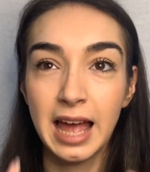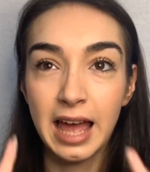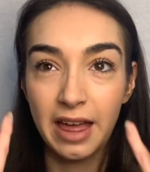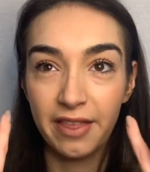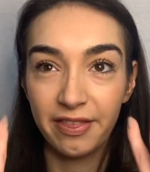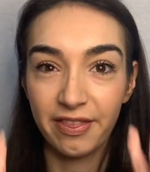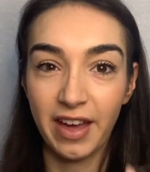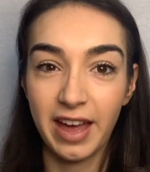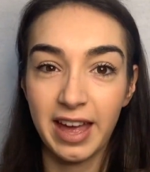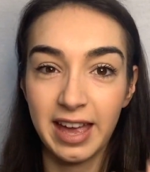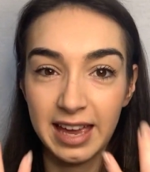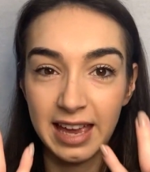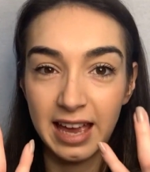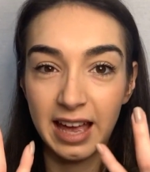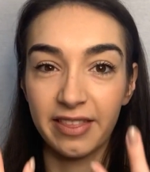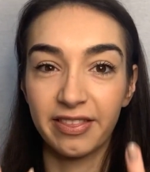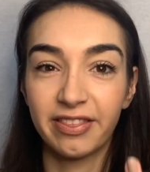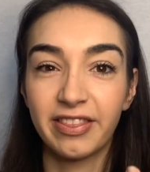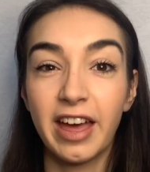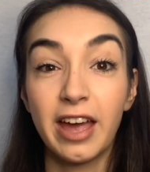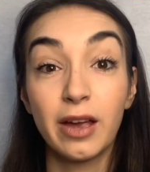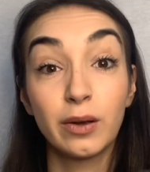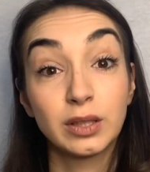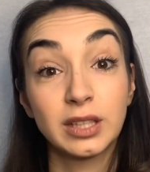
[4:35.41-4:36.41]

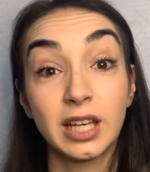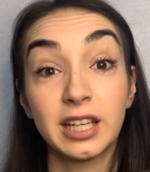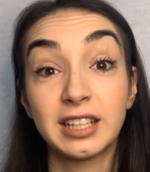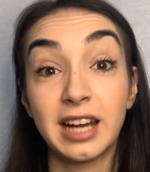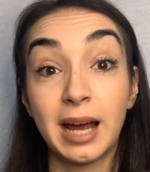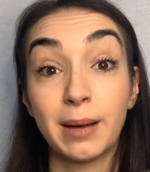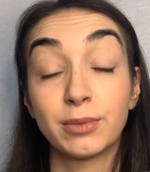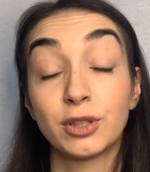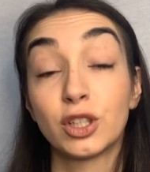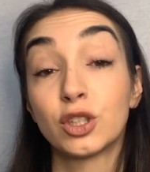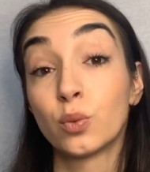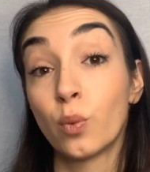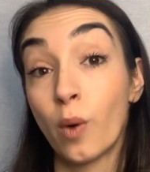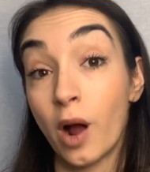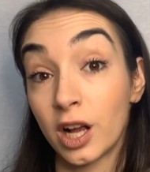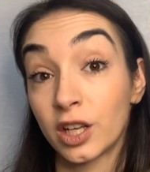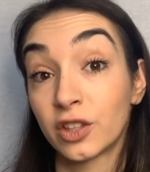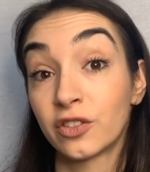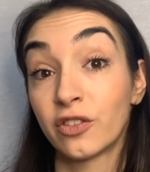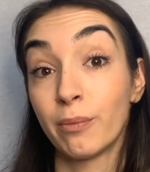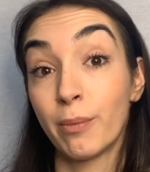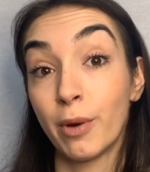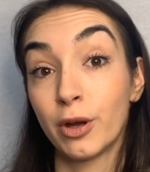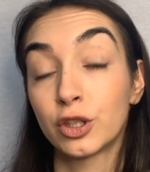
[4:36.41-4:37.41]
those adapters work
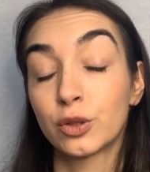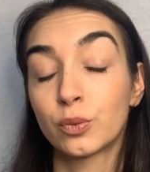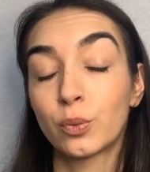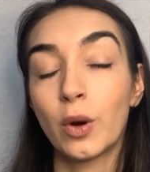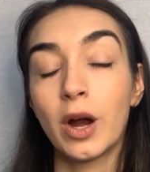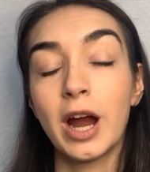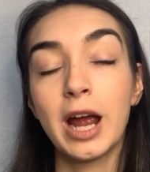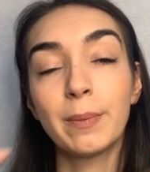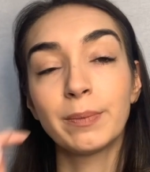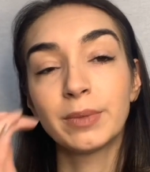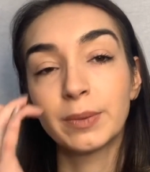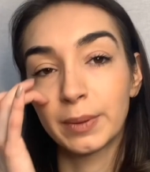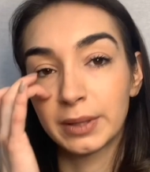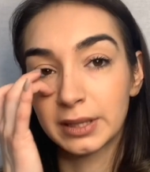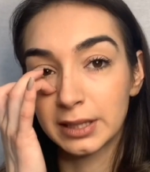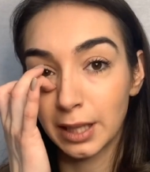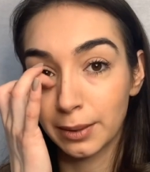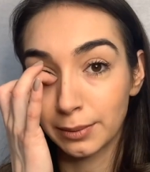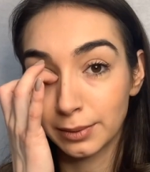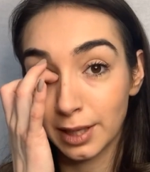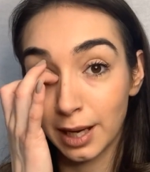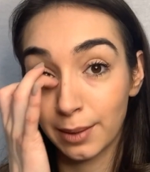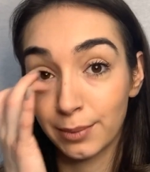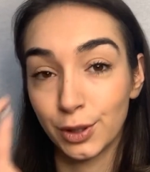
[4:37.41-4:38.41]
for most prams, but
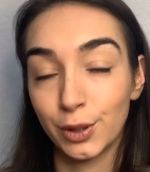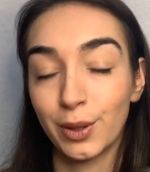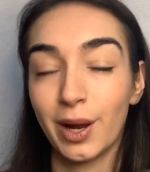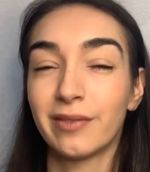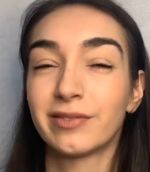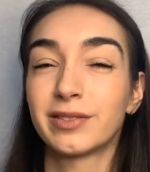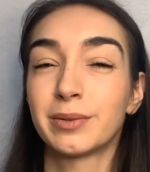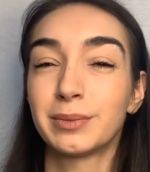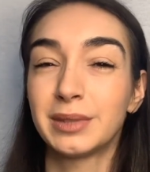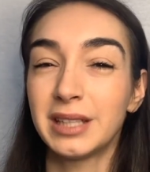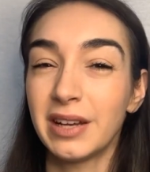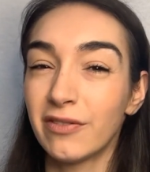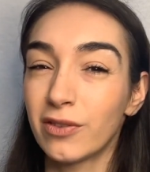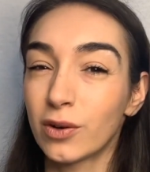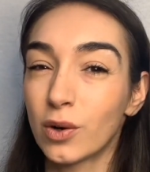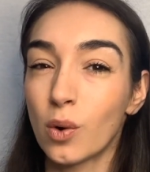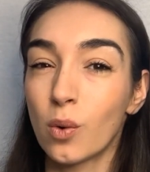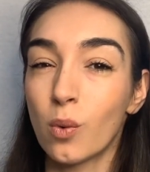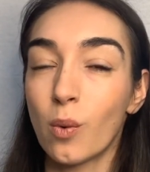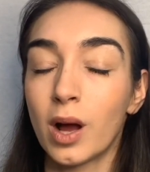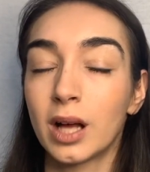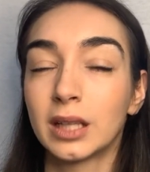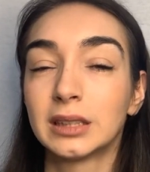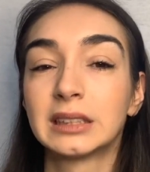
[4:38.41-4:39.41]
sometimes you have some difficult
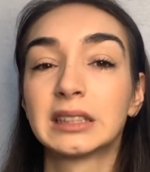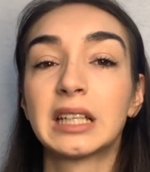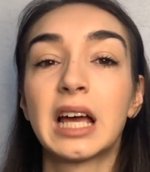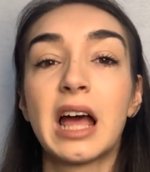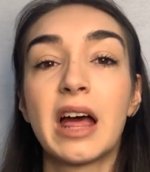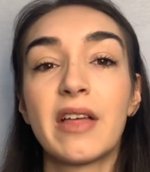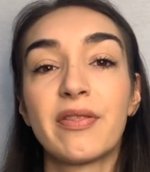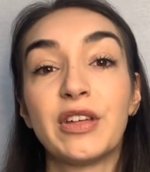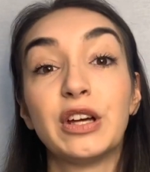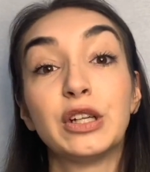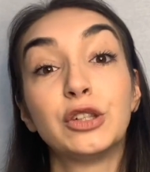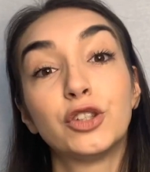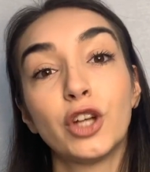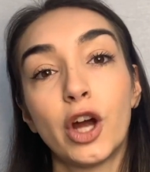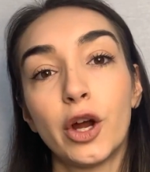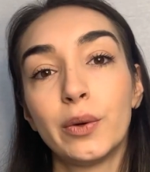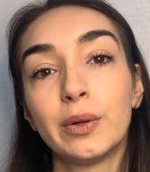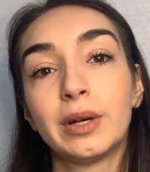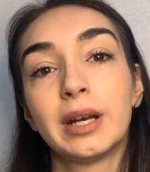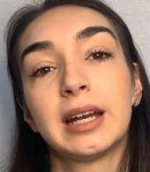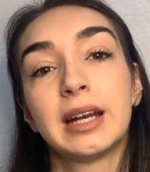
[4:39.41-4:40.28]
ones that don't